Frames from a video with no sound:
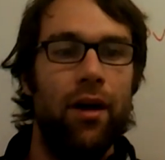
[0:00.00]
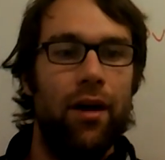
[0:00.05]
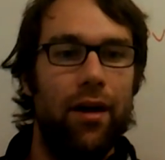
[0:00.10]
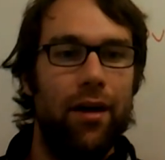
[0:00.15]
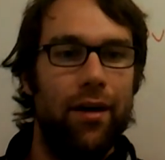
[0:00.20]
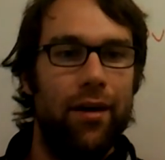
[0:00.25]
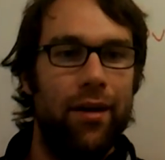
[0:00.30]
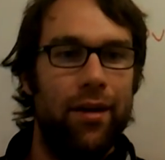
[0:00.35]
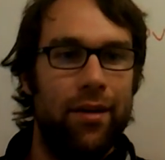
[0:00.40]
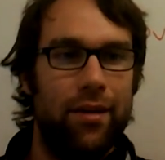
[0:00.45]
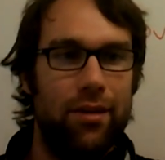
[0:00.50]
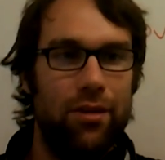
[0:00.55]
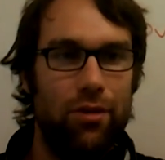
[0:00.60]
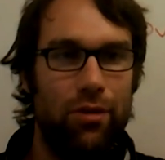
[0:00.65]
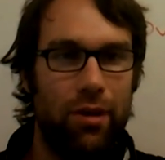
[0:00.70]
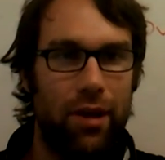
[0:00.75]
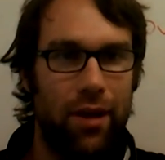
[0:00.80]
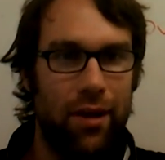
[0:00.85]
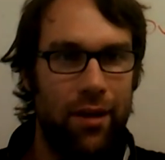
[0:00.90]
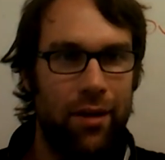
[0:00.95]
uh, you
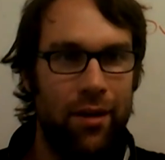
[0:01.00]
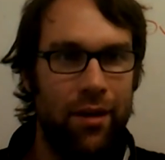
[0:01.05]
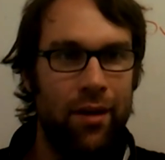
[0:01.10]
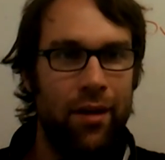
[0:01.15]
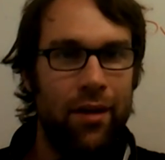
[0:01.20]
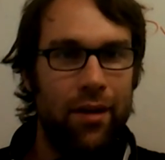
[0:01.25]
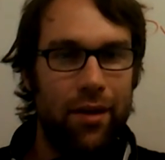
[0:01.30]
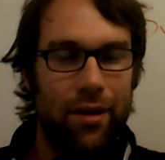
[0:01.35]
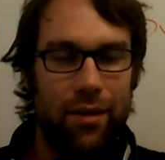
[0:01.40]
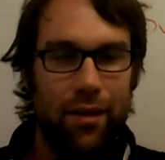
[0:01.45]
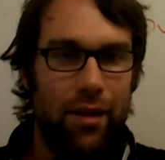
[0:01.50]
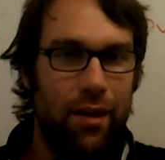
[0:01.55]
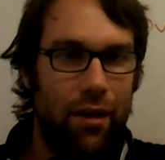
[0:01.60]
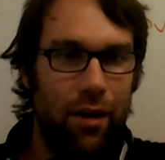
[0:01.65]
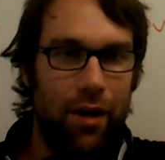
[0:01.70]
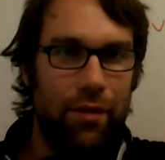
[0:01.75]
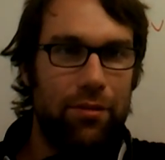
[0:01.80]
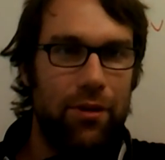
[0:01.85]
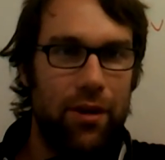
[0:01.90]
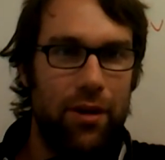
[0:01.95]
can
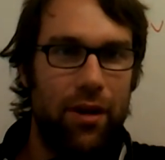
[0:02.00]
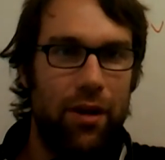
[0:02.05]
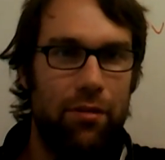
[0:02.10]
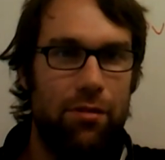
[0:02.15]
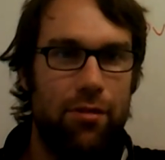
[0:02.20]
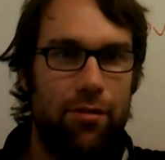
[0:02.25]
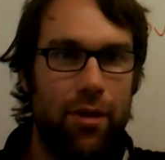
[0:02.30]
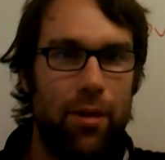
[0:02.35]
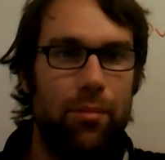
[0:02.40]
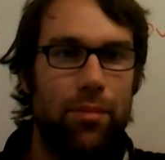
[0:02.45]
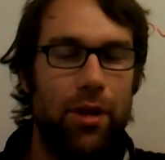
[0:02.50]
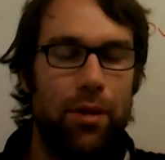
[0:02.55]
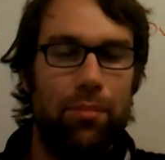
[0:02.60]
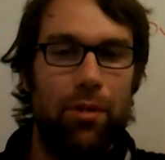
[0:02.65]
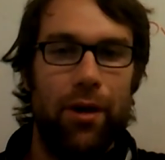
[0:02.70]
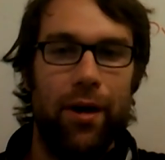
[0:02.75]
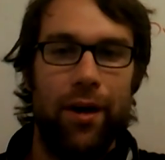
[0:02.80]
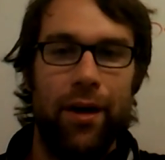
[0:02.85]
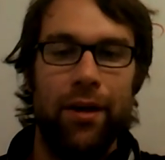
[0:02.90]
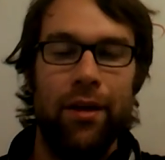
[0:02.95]
often enough stumble
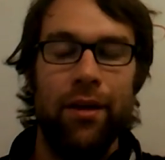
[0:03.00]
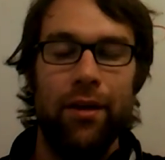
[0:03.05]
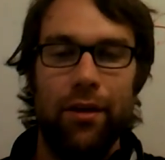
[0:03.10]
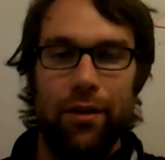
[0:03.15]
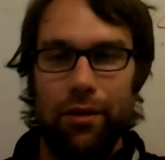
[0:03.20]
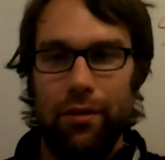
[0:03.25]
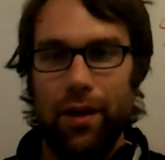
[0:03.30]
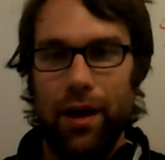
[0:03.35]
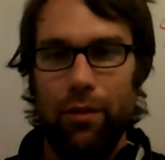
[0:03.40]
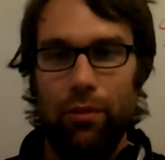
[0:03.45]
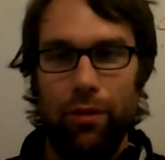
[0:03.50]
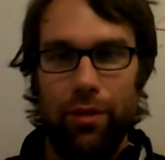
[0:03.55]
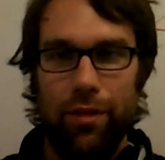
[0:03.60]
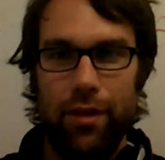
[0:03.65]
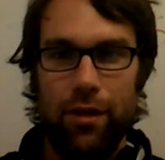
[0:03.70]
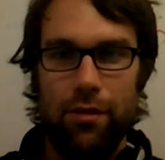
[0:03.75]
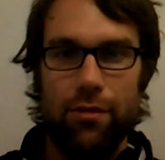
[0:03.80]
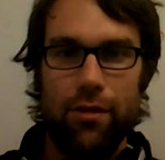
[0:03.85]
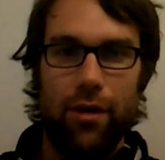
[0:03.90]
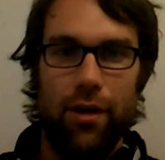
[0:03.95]
upon, okay, well,
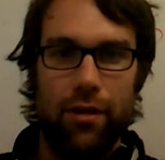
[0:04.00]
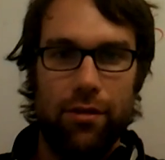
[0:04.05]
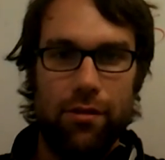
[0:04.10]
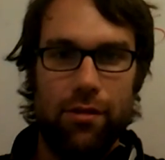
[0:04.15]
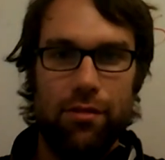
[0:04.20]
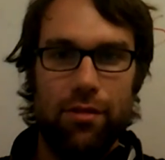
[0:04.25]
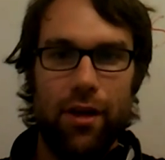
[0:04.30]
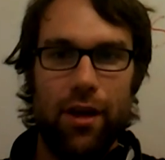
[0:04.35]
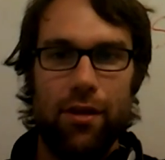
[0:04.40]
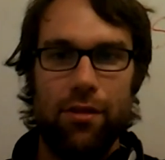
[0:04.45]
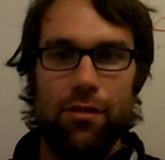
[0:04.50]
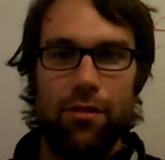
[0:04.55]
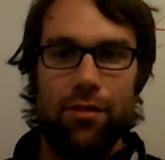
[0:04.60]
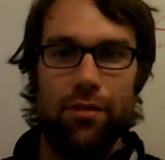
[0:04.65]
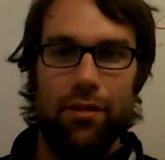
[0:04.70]
this causes this.